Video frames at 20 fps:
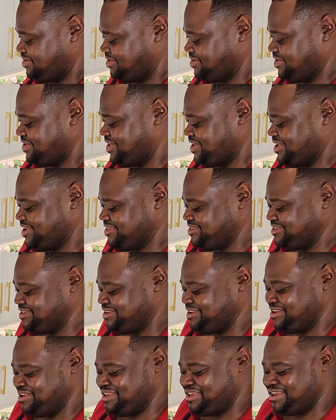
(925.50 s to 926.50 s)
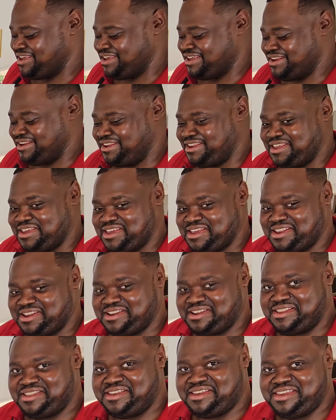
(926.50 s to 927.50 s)
Guys, look at that,
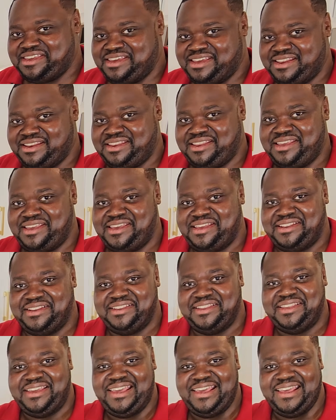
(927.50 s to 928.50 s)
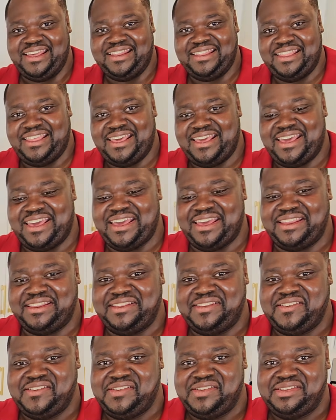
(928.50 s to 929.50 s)
look at that, look at that.
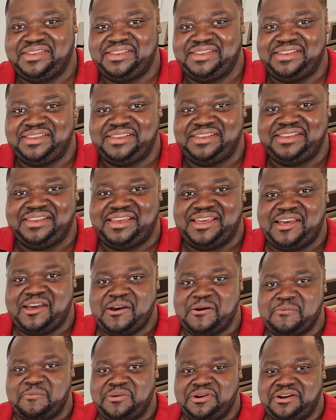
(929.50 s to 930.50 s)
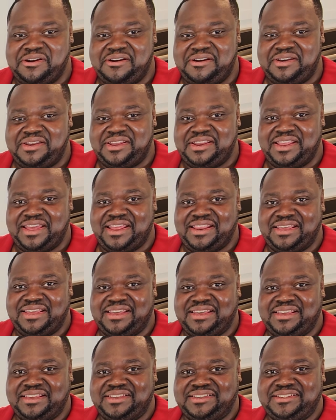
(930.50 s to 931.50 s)
How pretty that
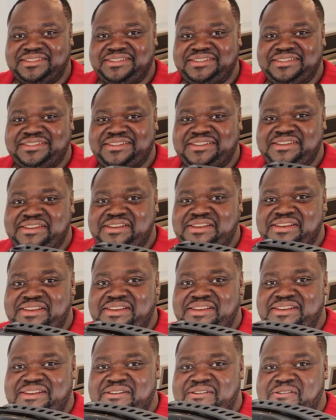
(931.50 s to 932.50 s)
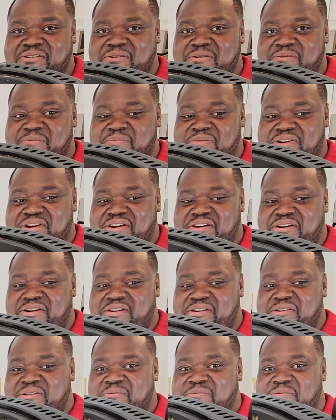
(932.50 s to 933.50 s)
is.
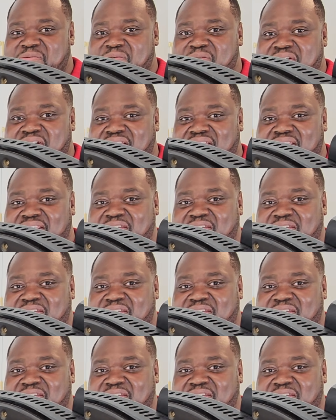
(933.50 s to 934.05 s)
Pretty boy.